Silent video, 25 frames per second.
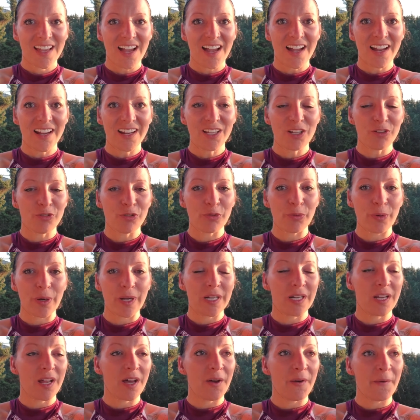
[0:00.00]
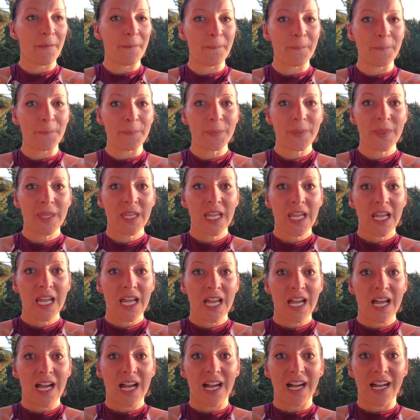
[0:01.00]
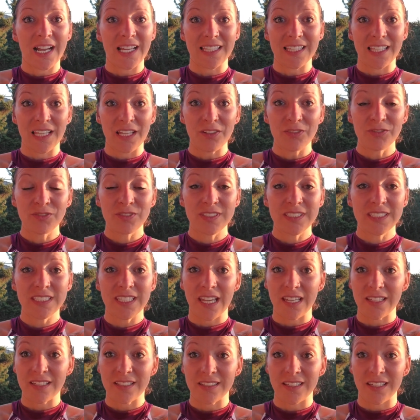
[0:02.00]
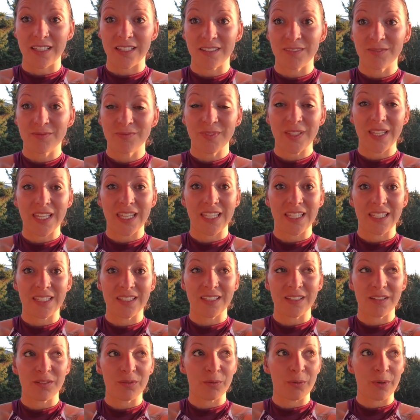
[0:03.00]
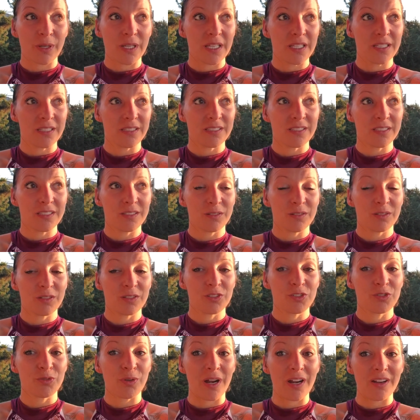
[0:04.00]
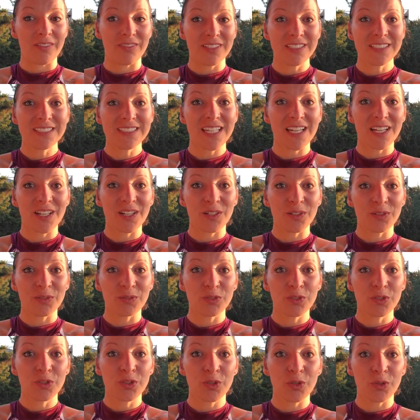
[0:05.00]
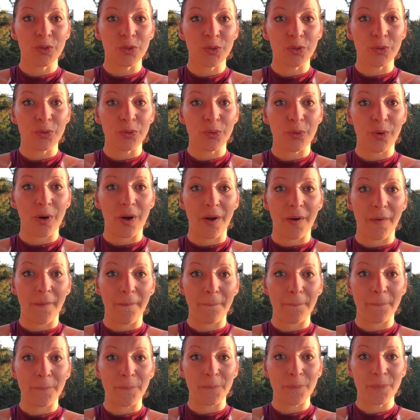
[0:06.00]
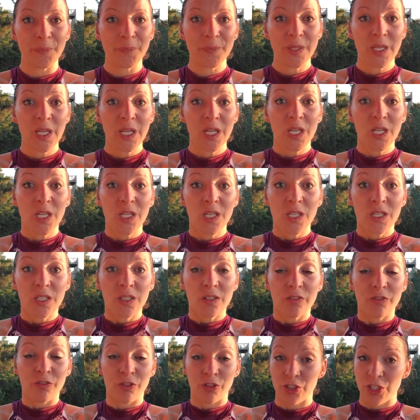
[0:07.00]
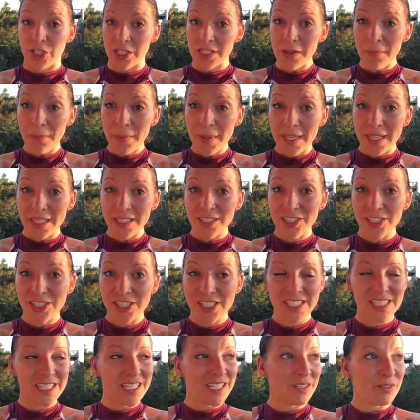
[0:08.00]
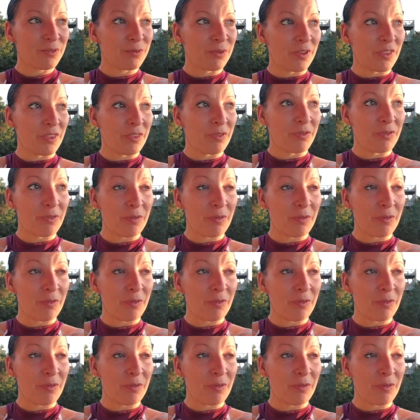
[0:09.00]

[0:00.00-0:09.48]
Hi everyone. I left Canada and went driving down to Virginia Beach with